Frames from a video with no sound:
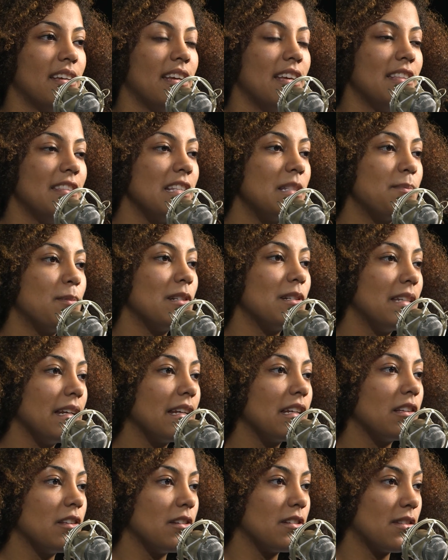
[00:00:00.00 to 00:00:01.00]
In this
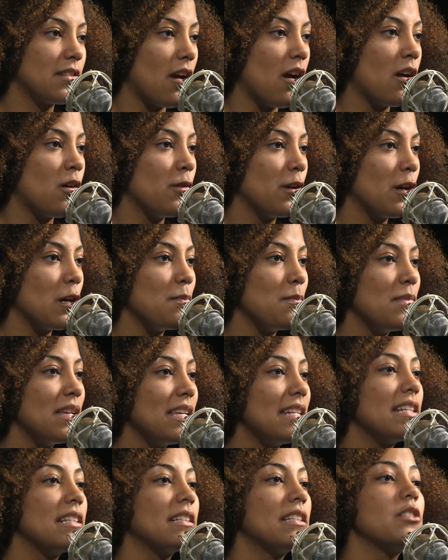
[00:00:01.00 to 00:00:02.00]
particular song, we are
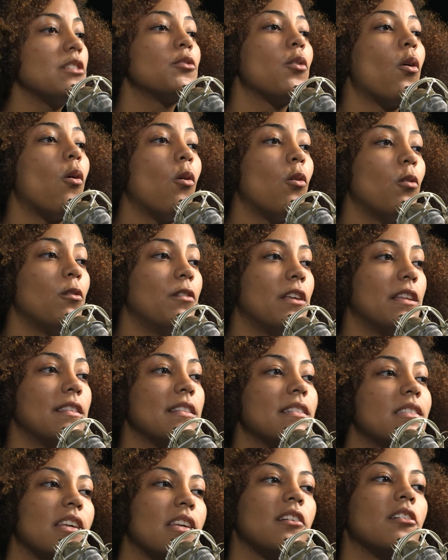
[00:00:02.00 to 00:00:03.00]
immediately told that the
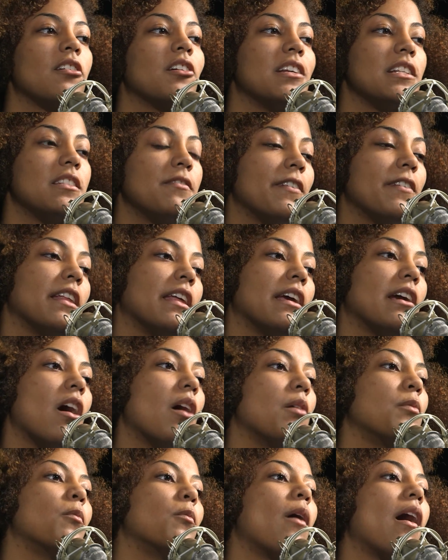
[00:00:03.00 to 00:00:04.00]
singer is feeling
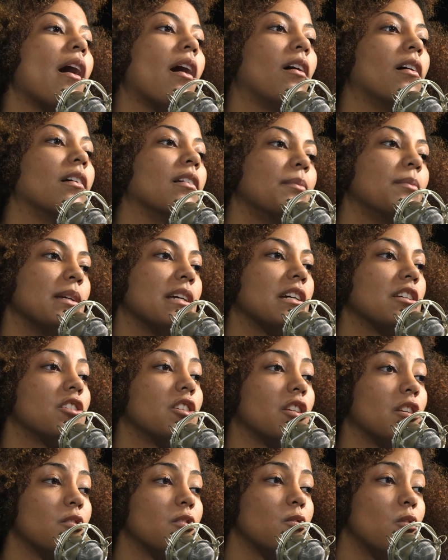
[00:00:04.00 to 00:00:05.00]
unwell because she
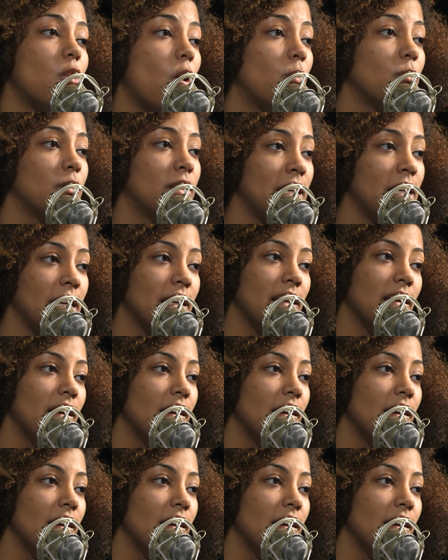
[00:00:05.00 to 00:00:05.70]
is lonely.